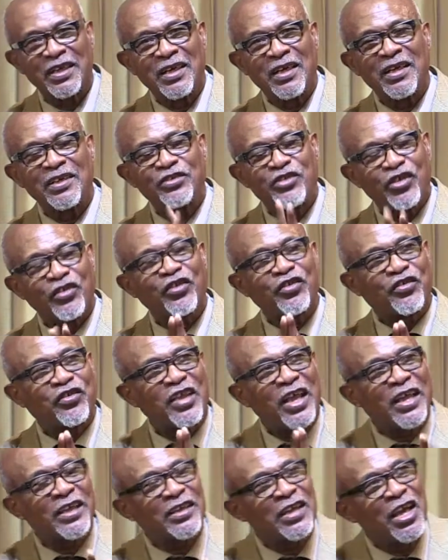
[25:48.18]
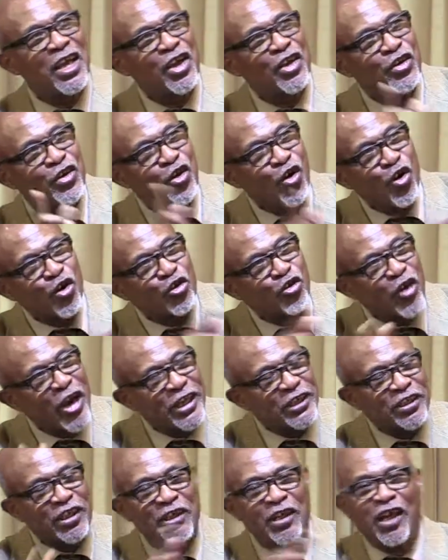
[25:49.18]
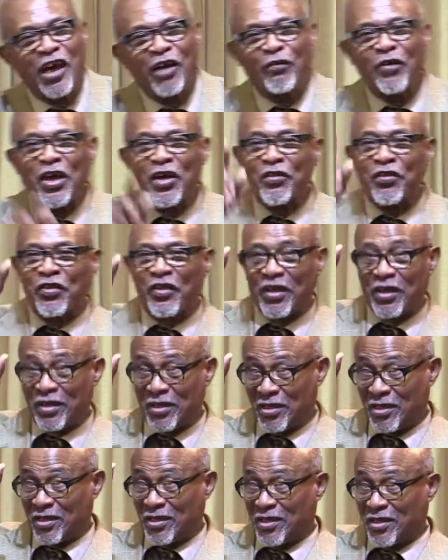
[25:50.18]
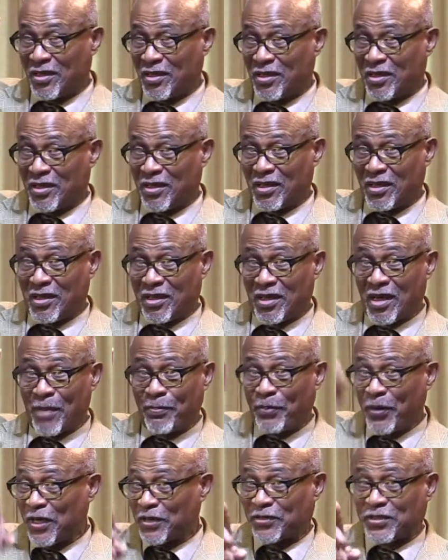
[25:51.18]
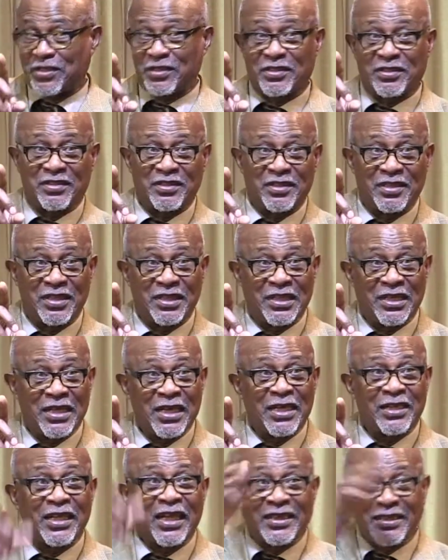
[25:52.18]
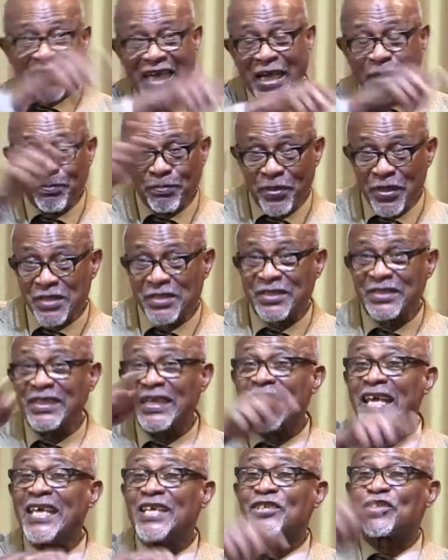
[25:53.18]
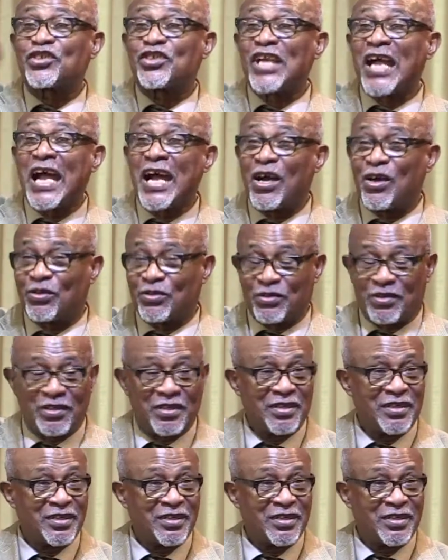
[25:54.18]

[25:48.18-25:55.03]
Jesus said, no greater love has a person than that person lays down